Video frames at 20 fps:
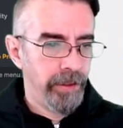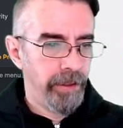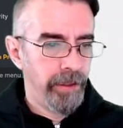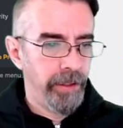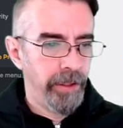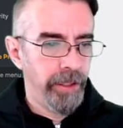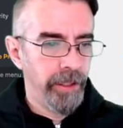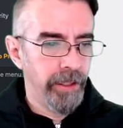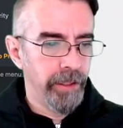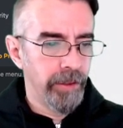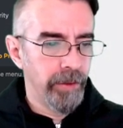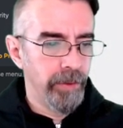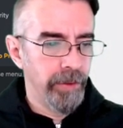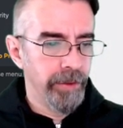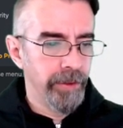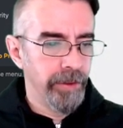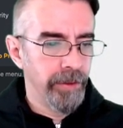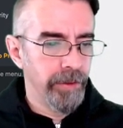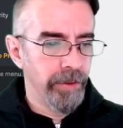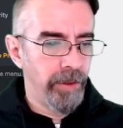and go
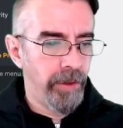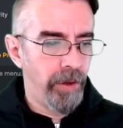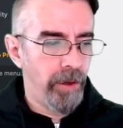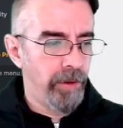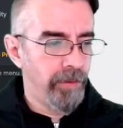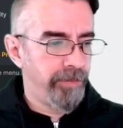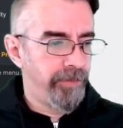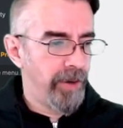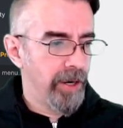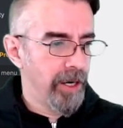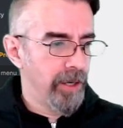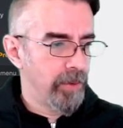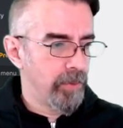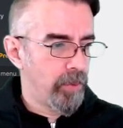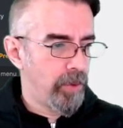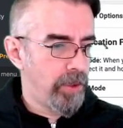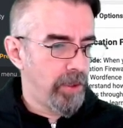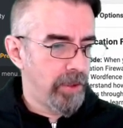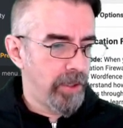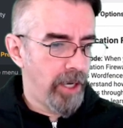under all
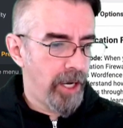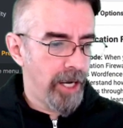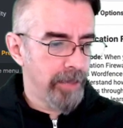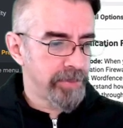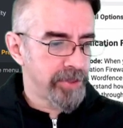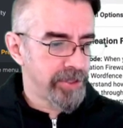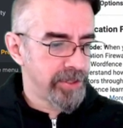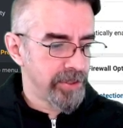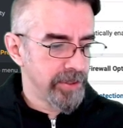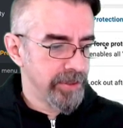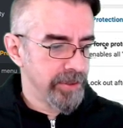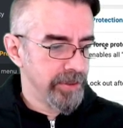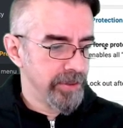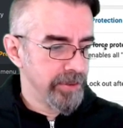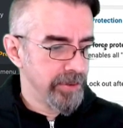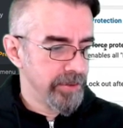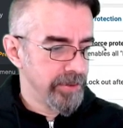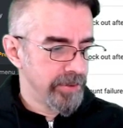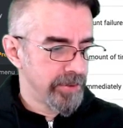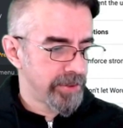firewall
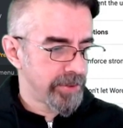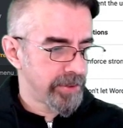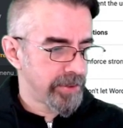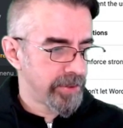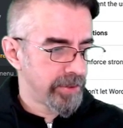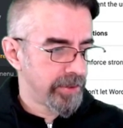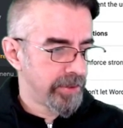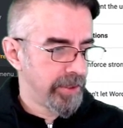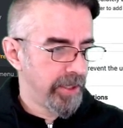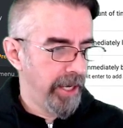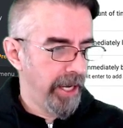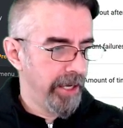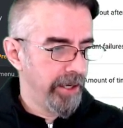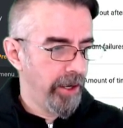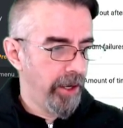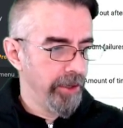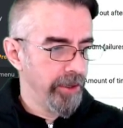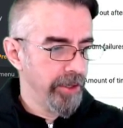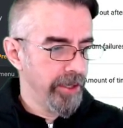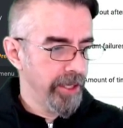options, and
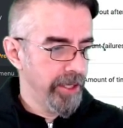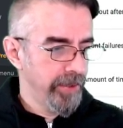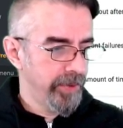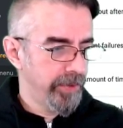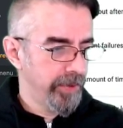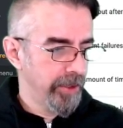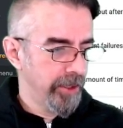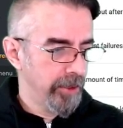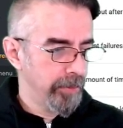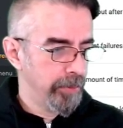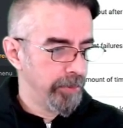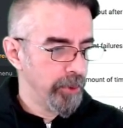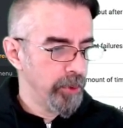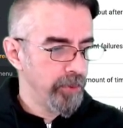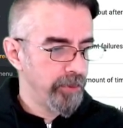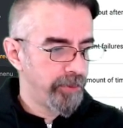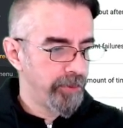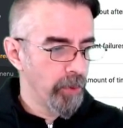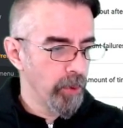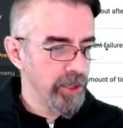underneath
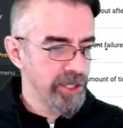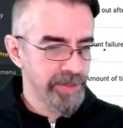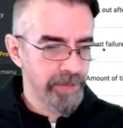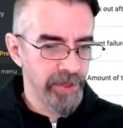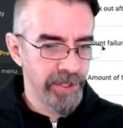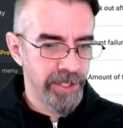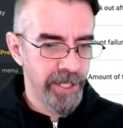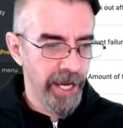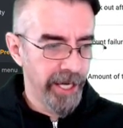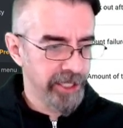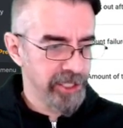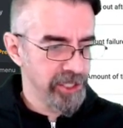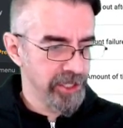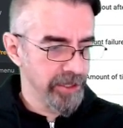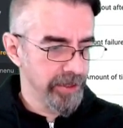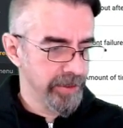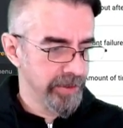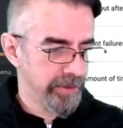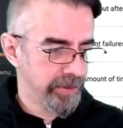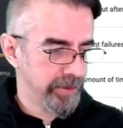brute force protection,